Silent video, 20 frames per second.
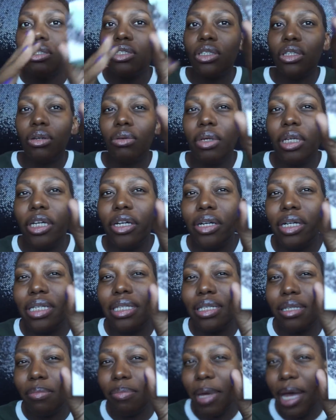So here
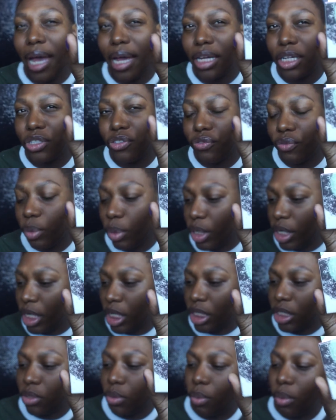is the package for
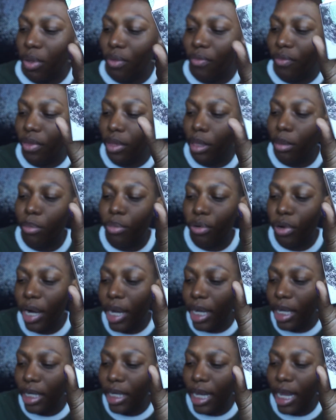it with the
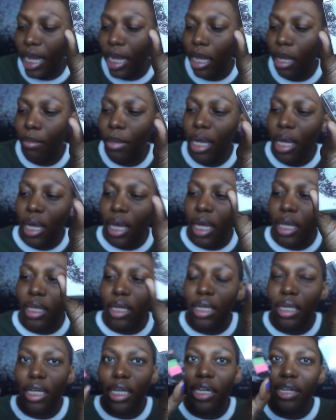brand name, and
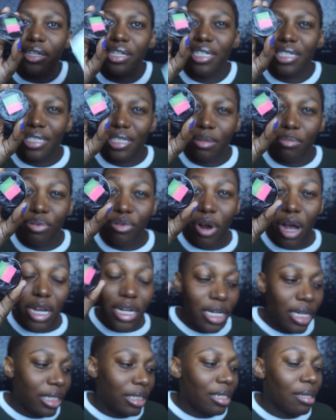then here is the
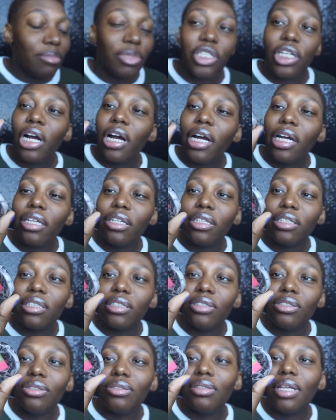product. I'm sorry, it looks
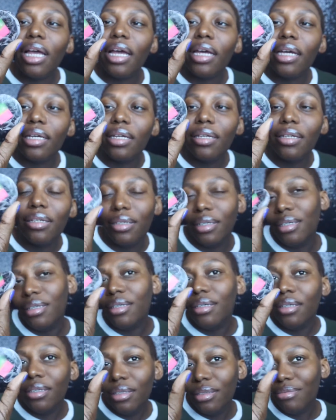a little like,
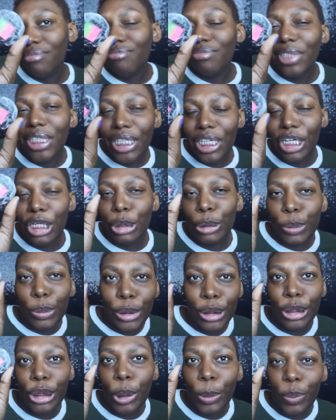you know,
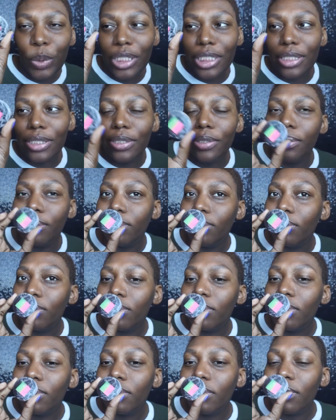soap residue.
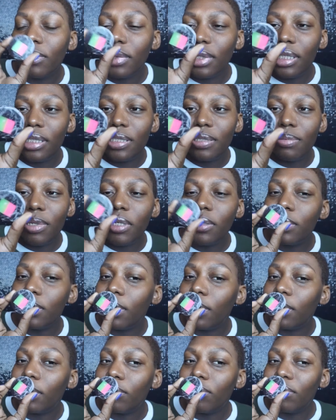It smells
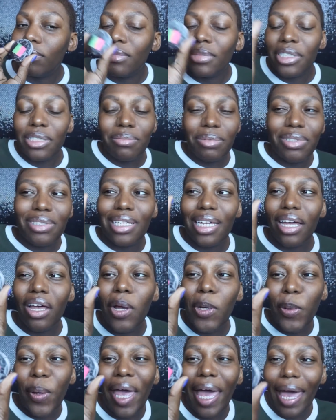like
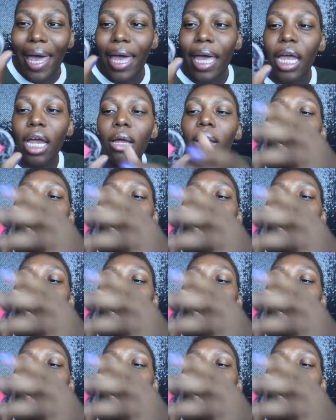okay,